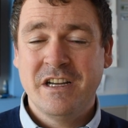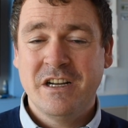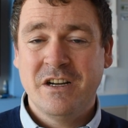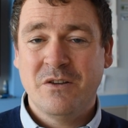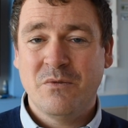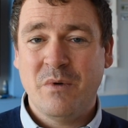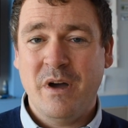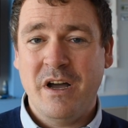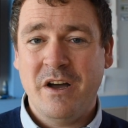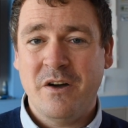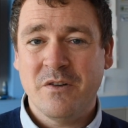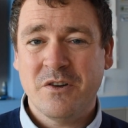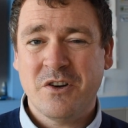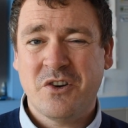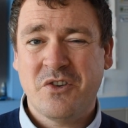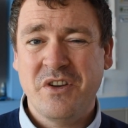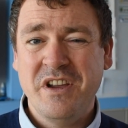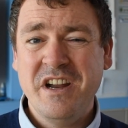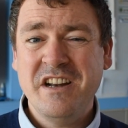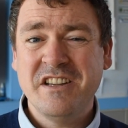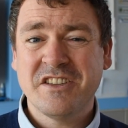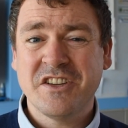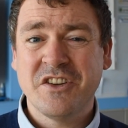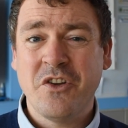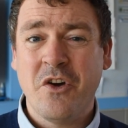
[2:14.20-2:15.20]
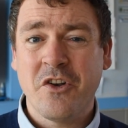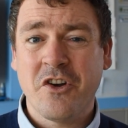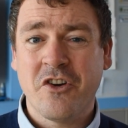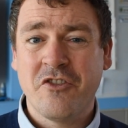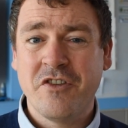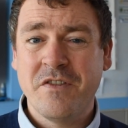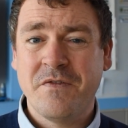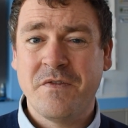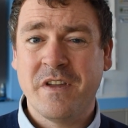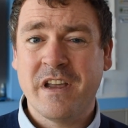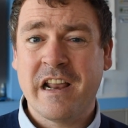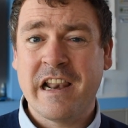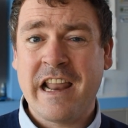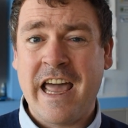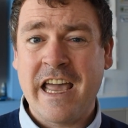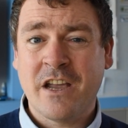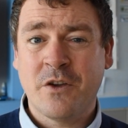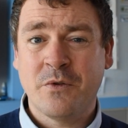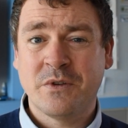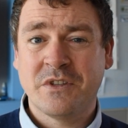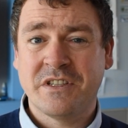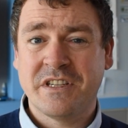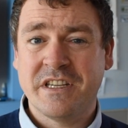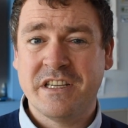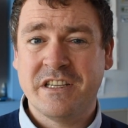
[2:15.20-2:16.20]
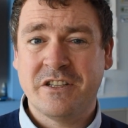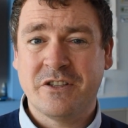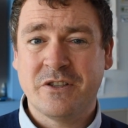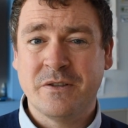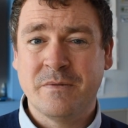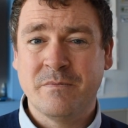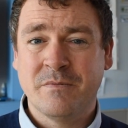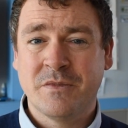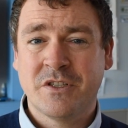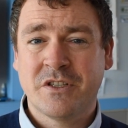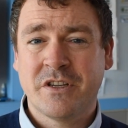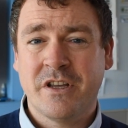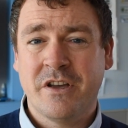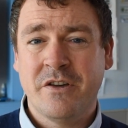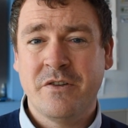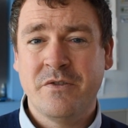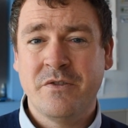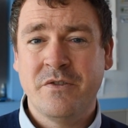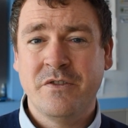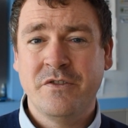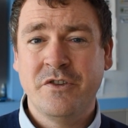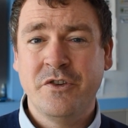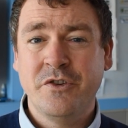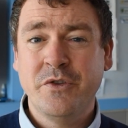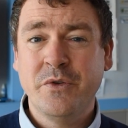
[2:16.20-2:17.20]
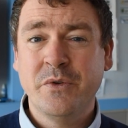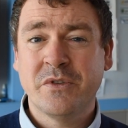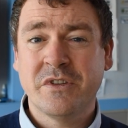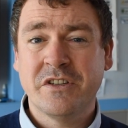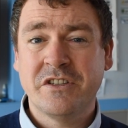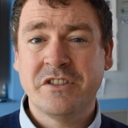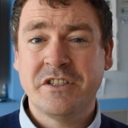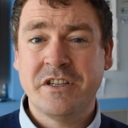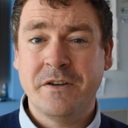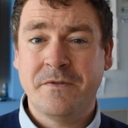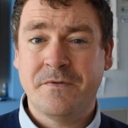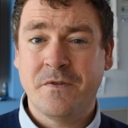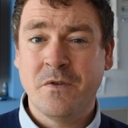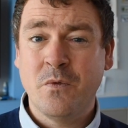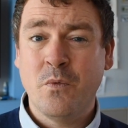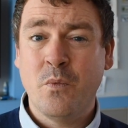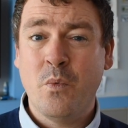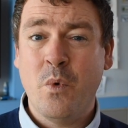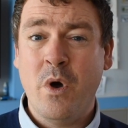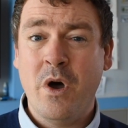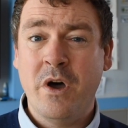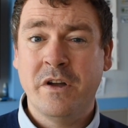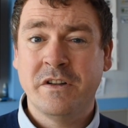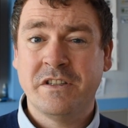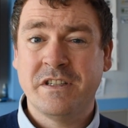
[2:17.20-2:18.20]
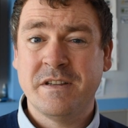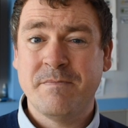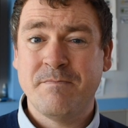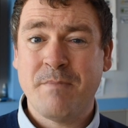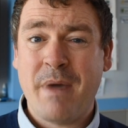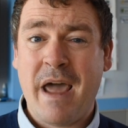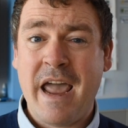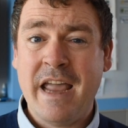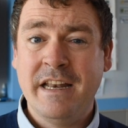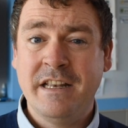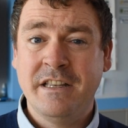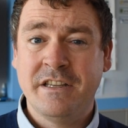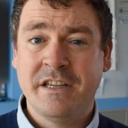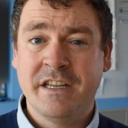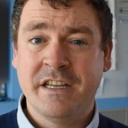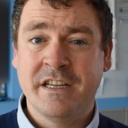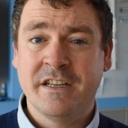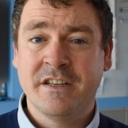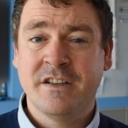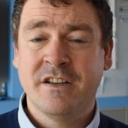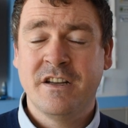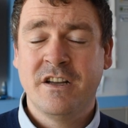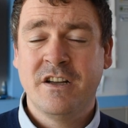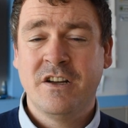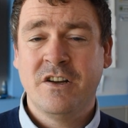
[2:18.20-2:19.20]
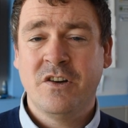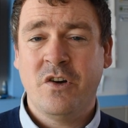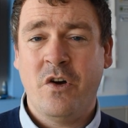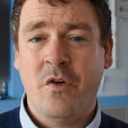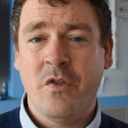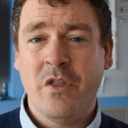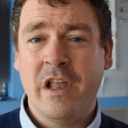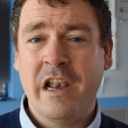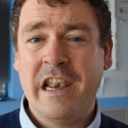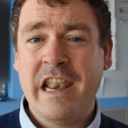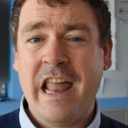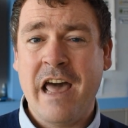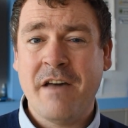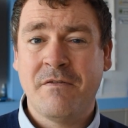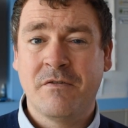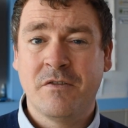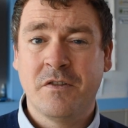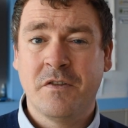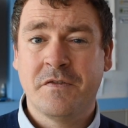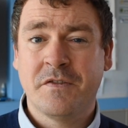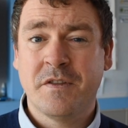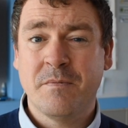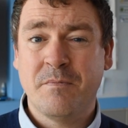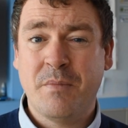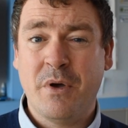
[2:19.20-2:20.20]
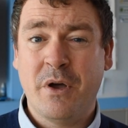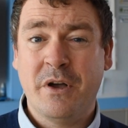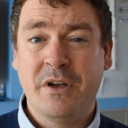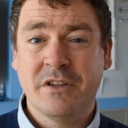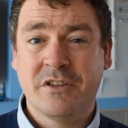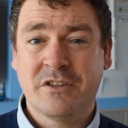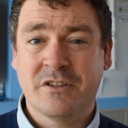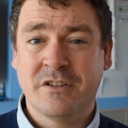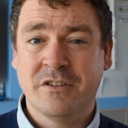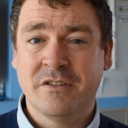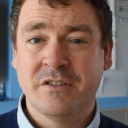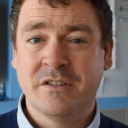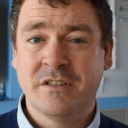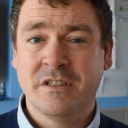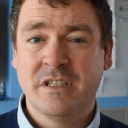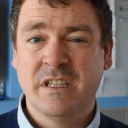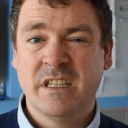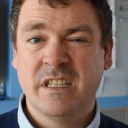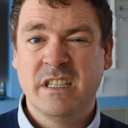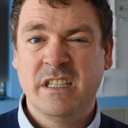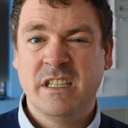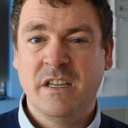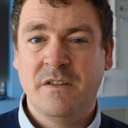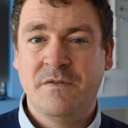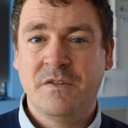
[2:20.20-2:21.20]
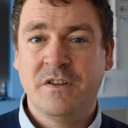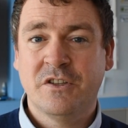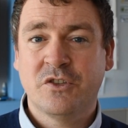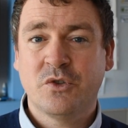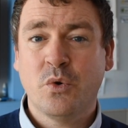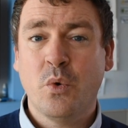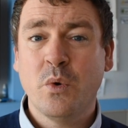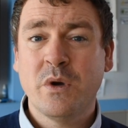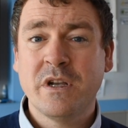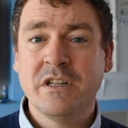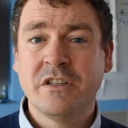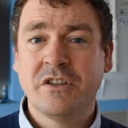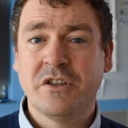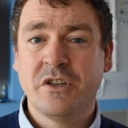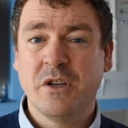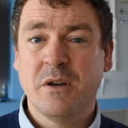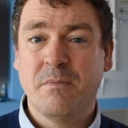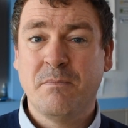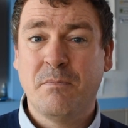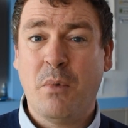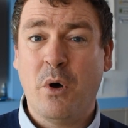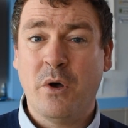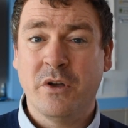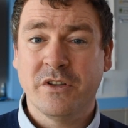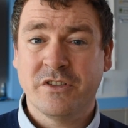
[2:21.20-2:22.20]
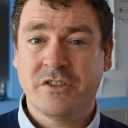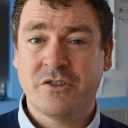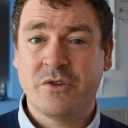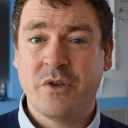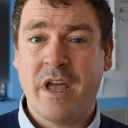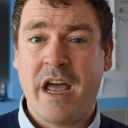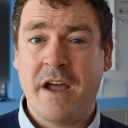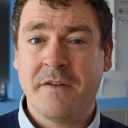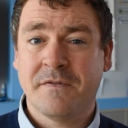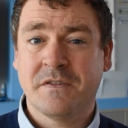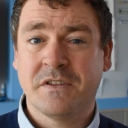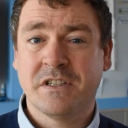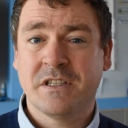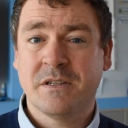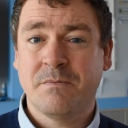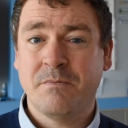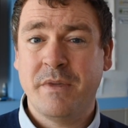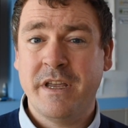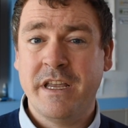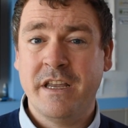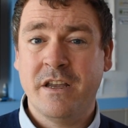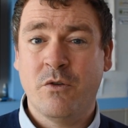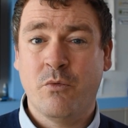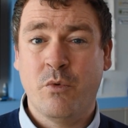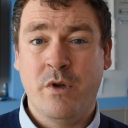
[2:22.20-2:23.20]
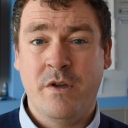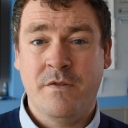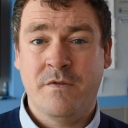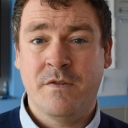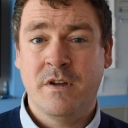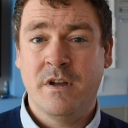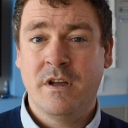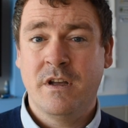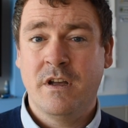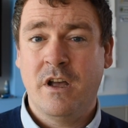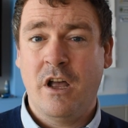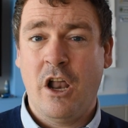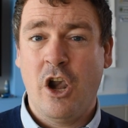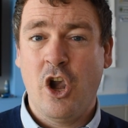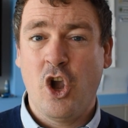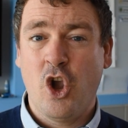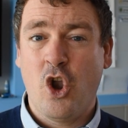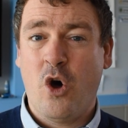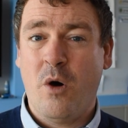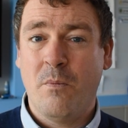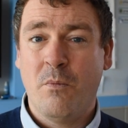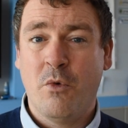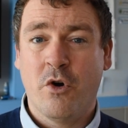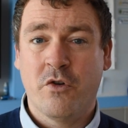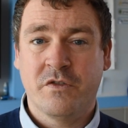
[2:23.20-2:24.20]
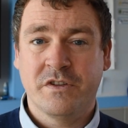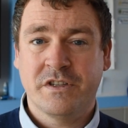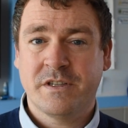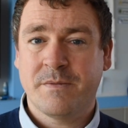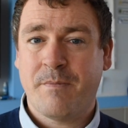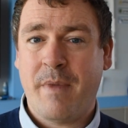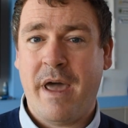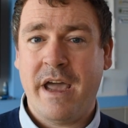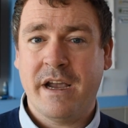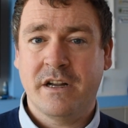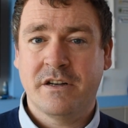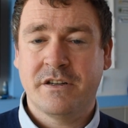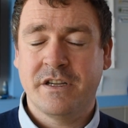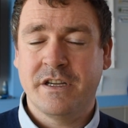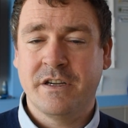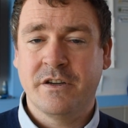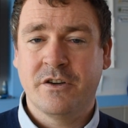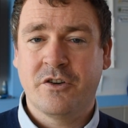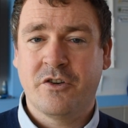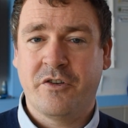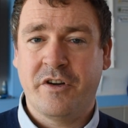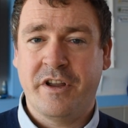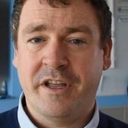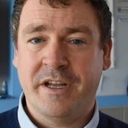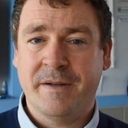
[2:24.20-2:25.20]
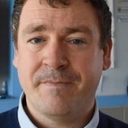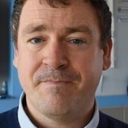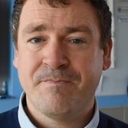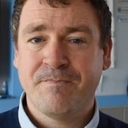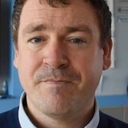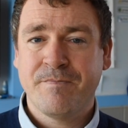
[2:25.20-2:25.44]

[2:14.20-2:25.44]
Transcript: Well, Korean is an honorific language system, so you use a different word depending on the level of the person. If you're talking to your boss, you have to speak with a lot more respect in Korea.